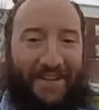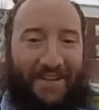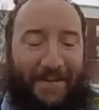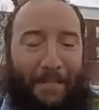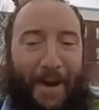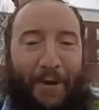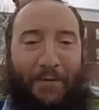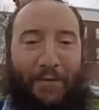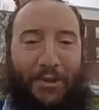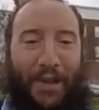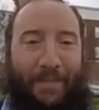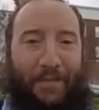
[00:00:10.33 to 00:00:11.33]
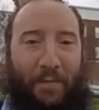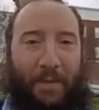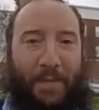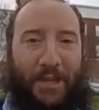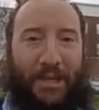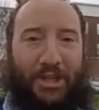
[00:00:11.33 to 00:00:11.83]
It's a powerful chapter. We
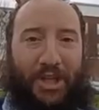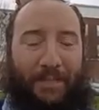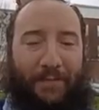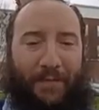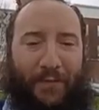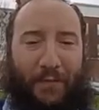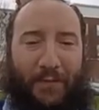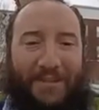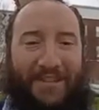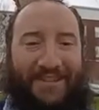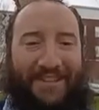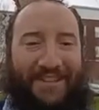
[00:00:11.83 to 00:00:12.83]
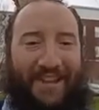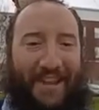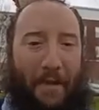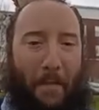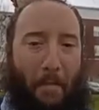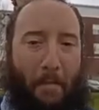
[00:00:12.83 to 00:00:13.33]
begin chapter 14
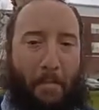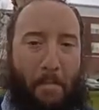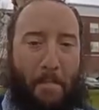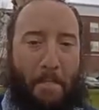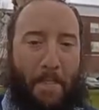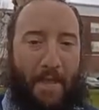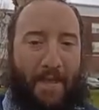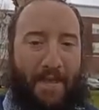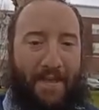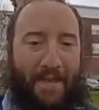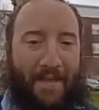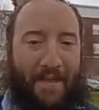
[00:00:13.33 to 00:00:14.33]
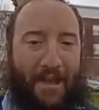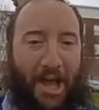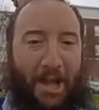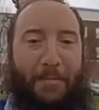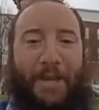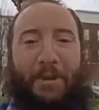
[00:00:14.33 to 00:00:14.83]
today.
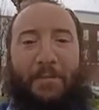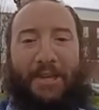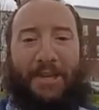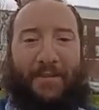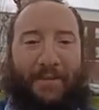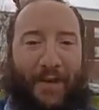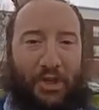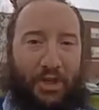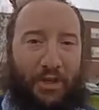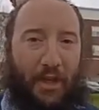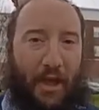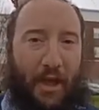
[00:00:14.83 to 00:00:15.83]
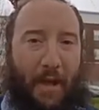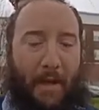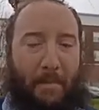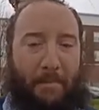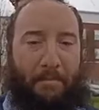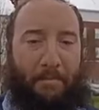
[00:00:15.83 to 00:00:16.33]
I'll begin with a confession.
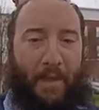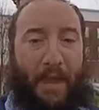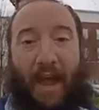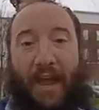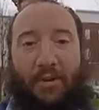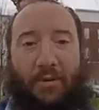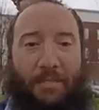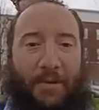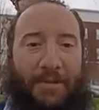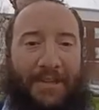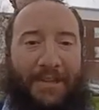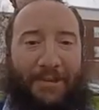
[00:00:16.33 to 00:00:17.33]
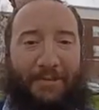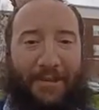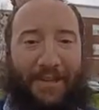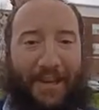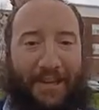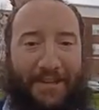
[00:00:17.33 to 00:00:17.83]
I don't particularly
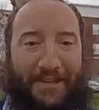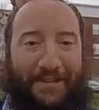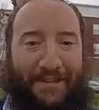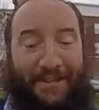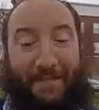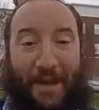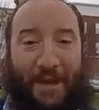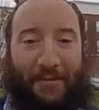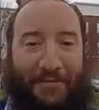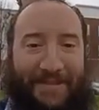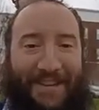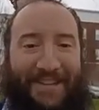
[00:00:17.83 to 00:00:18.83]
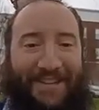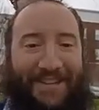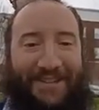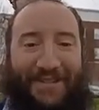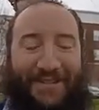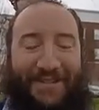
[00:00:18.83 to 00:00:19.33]
like tomatoes. I
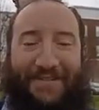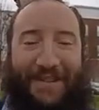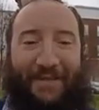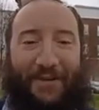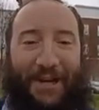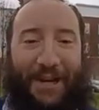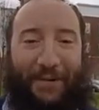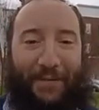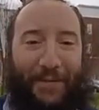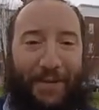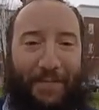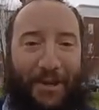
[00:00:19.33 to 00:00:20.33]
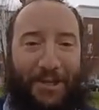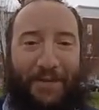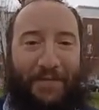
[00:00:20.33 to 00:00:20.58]
just never cared for them much.